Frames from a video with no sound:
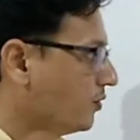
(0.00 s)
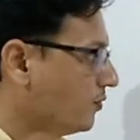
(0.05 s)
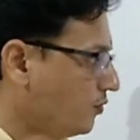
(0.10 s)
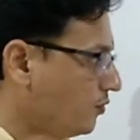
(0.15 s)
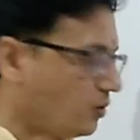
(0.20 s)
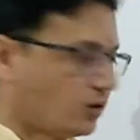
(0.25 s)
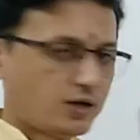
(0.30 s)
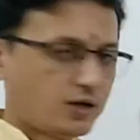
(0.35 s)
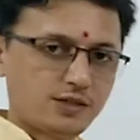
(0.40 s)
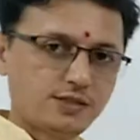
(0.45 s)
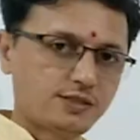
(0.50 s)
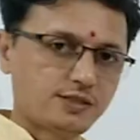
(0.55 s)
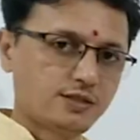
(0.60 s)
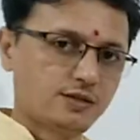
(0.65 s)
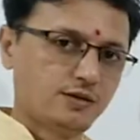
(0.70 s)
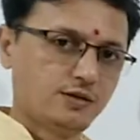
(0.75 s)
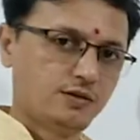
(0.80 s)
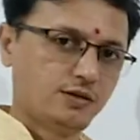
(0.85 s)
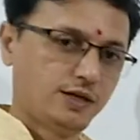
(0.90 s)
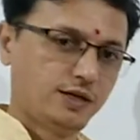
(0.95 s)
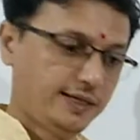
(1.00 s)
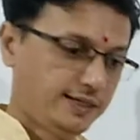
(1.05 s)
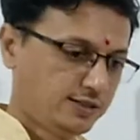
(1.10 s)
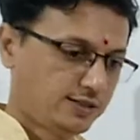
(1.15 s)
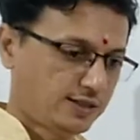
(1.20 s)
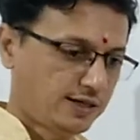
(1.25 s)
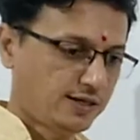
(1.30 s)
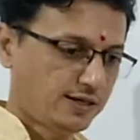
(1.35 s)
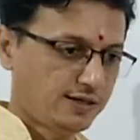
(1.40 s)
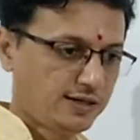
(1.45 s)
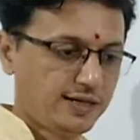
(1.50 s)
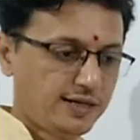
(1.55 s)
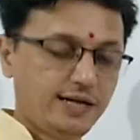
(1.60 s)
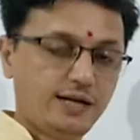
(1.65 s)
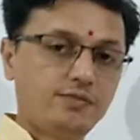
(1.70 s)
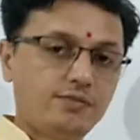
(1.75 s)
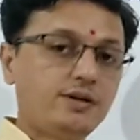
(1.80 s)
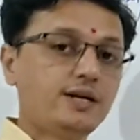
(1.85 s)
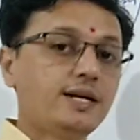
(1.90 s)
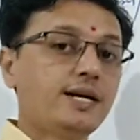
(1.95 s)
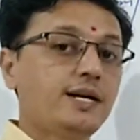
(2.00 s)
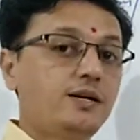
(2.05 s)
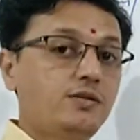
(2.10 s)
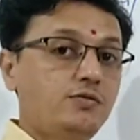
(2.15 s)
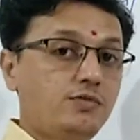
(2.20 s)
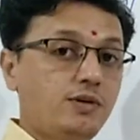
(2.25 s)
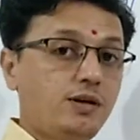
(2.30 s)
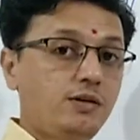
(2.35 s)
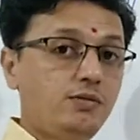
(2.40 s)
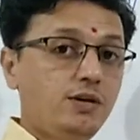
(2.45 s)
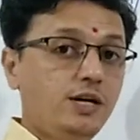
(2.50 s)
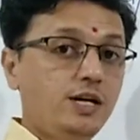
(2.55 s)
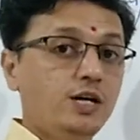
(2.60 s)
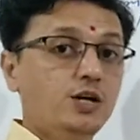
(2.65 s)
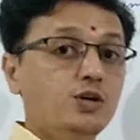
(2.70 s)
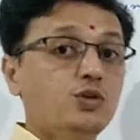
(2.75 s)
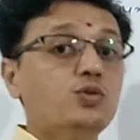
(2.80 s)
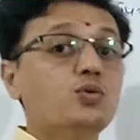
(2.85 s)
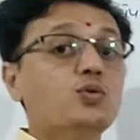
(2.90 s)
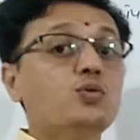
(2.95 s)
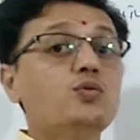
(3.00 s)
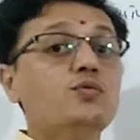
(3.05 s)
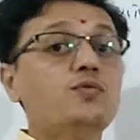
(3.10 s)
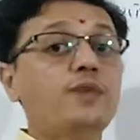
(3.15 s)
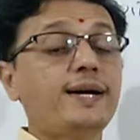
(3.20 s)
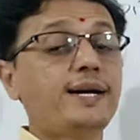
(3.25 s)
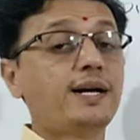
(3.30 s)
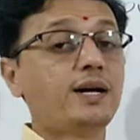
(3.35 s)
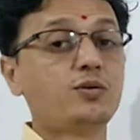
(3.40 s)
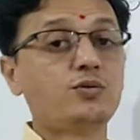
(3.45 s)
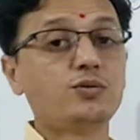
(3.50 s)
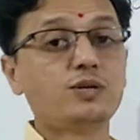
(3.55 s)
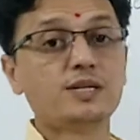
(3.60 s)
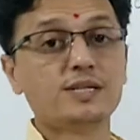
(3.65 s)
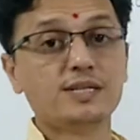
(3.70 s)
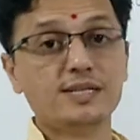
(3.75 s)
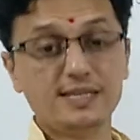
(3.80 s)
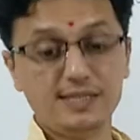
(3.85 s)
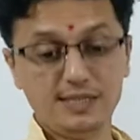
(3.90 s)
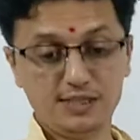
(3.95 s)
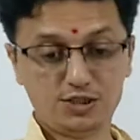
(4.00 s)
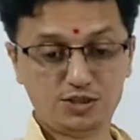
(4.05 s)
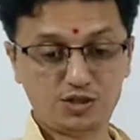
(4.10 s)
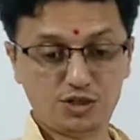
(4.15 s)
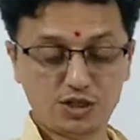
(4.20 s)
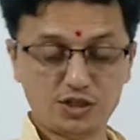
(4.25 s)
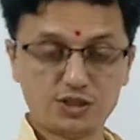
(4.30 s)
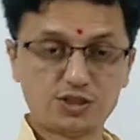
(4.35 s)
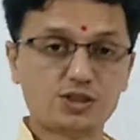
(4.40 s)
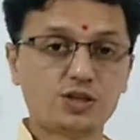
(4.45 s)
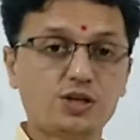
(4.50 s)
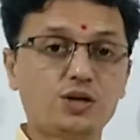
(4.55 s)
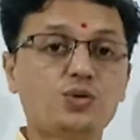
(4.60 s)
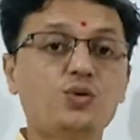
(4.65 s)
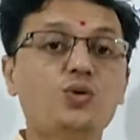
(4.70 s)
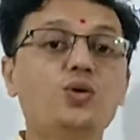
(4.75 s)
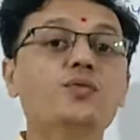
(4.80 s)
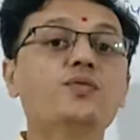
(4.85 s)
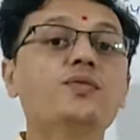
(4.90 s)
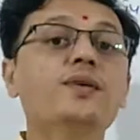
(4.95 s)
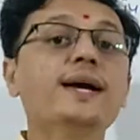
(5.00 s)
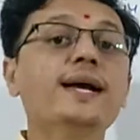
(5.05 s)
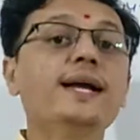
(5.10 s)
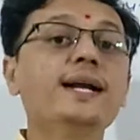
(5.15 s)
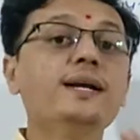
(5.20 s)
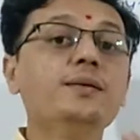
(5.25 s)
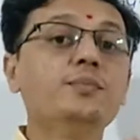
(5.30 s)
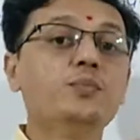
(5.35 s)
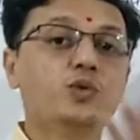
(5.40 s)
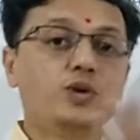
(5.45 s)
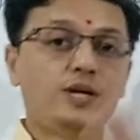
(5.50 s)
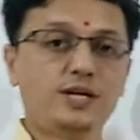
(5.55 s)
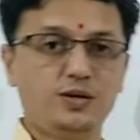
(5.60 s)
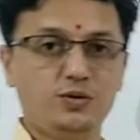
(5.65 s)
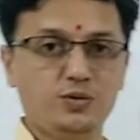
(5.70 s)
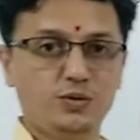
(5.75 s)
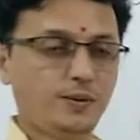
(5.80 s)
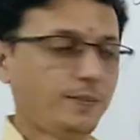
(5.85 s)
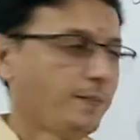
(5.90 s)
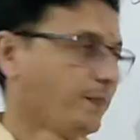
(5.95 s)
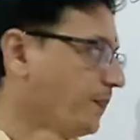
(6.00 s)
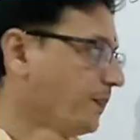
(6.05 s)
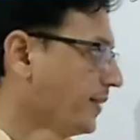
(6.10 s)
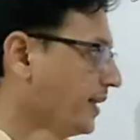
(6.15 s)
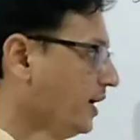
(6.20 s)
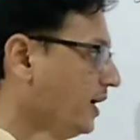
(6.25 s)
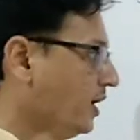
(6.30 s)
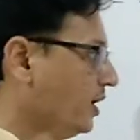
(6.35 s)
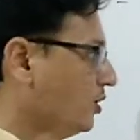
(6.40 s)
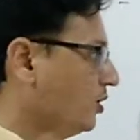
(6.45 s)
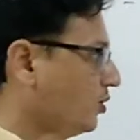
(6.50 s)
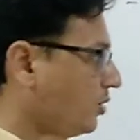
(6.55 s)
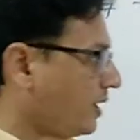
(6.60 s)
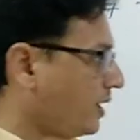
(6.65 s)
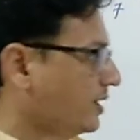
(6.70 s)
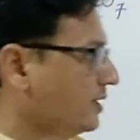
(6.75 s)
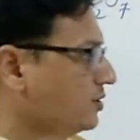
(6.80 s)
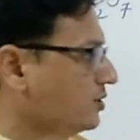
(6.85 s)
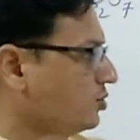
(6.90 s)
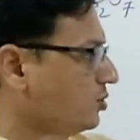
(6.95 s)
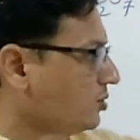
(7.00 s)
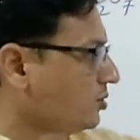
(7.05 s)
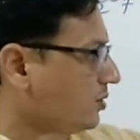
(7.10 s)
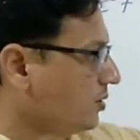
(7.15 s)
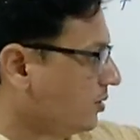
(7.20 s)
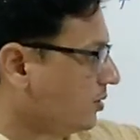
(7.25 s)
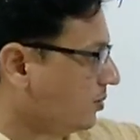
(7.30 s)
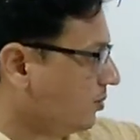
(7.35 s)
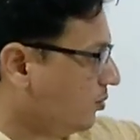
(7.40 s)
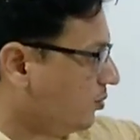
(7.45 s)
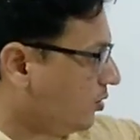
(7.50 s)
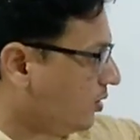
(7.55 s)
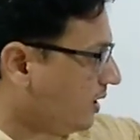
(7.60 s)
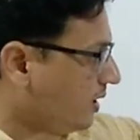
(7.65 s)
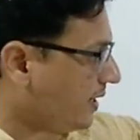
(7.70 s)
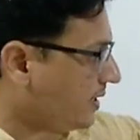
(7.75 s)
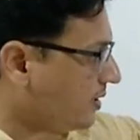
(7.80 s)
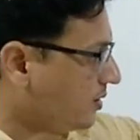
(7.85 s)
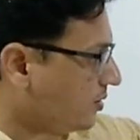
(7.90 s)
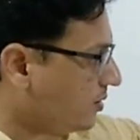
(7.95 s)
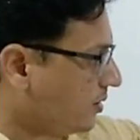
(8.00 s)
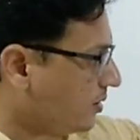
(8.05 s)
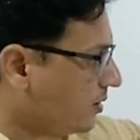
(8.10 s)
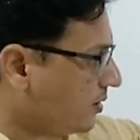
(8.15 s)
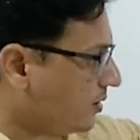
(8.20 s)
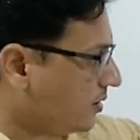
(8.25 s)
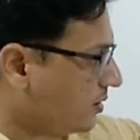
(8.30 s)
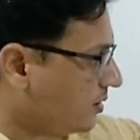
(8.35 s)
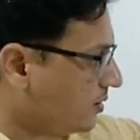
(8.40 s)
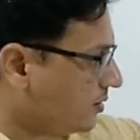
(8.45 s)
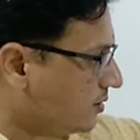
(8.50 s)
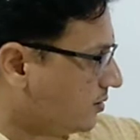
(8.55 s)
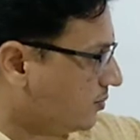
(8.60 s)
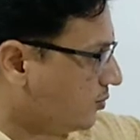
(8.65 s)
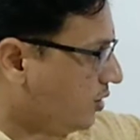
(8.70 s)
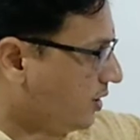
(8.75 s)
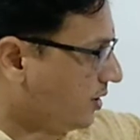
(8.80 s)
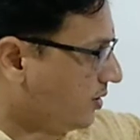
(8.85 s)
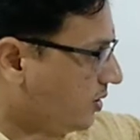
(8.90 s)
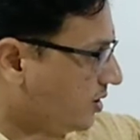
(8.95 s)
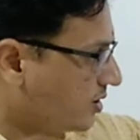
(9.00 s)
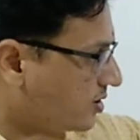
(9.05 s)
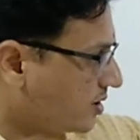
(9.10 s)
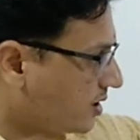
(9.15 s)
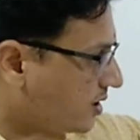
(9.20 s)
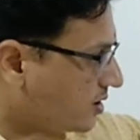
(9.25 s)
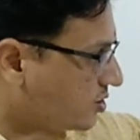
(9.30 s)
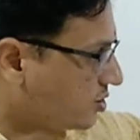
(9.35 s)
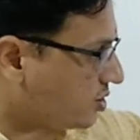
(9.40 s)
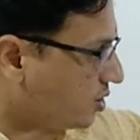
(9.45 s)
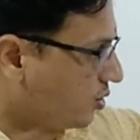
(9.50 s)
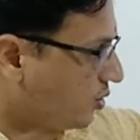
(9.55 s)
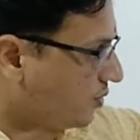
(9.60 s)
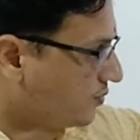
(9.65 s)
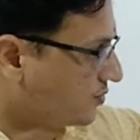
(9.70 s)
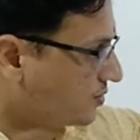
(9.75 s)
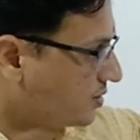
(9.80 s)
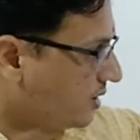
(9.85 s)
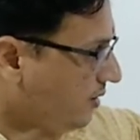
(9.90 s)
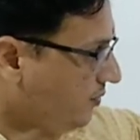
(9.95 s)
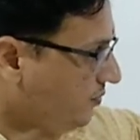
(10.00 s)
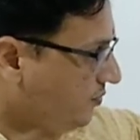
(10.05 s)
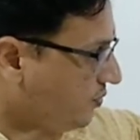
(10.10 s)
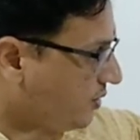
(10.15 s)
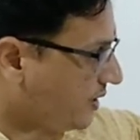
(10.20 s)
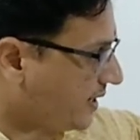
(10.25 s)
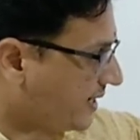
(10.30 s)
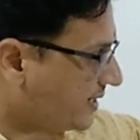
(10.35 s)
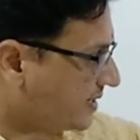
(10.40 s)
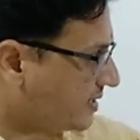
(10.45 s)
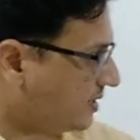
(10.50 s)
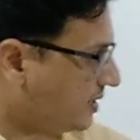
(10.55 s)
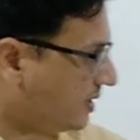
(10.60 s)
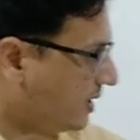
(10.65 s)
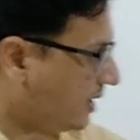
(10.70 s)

for us in standard 11 and 12 to find out the structure of any molecule. Okay, so molecular structure of sulfuric acid